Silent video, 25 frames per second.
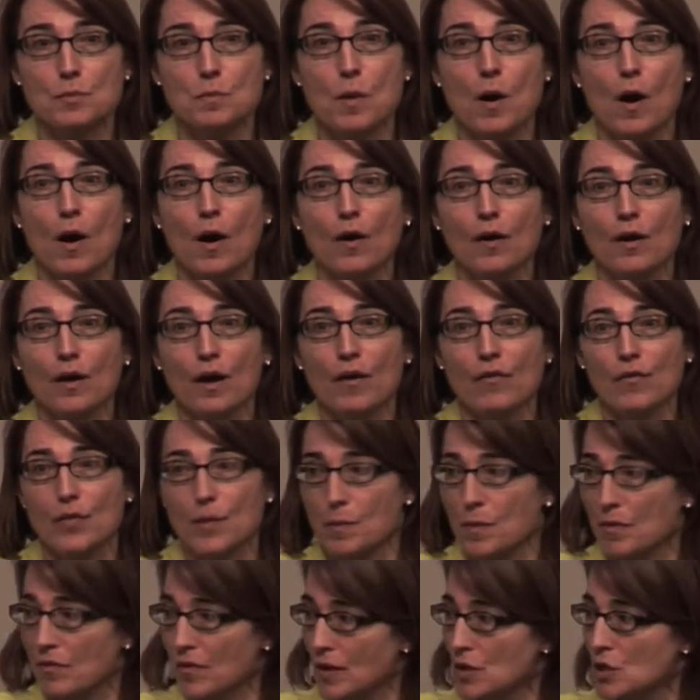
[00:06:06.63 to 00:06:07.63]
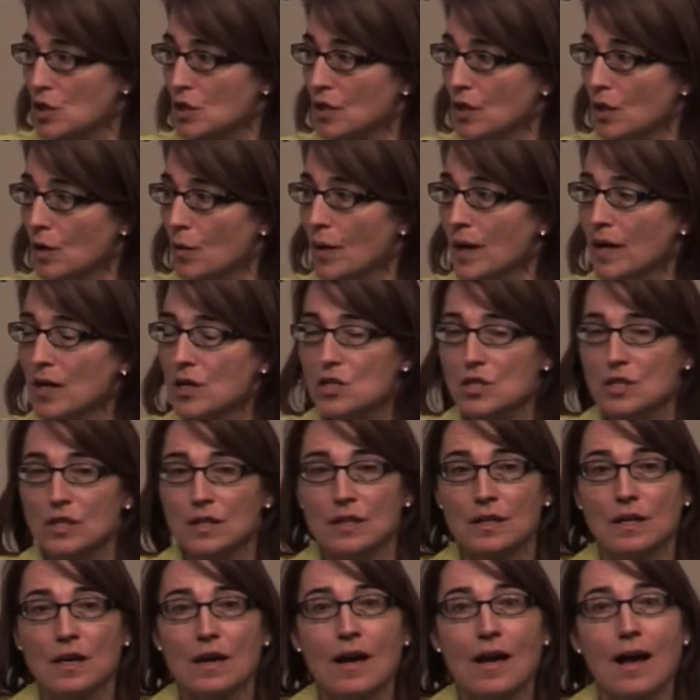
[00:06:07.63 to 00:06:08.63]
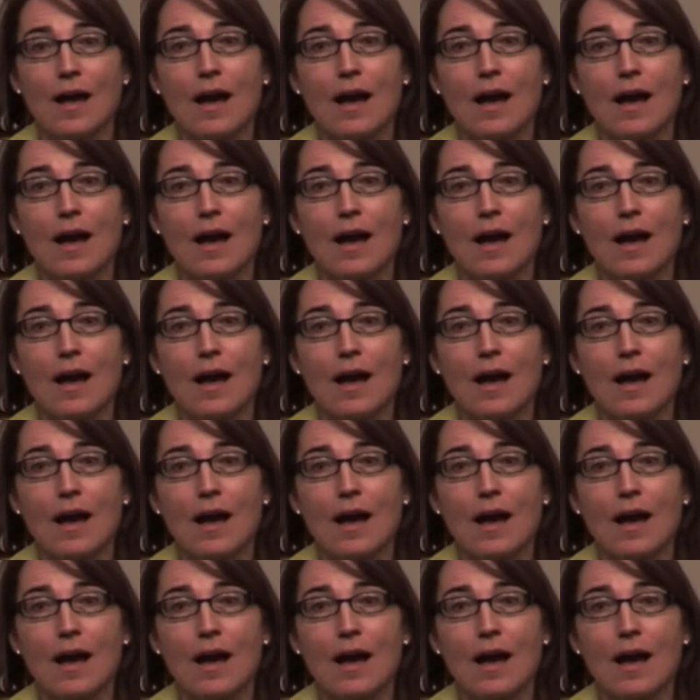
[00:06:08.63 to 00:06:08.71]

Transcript: part of the prevention equation,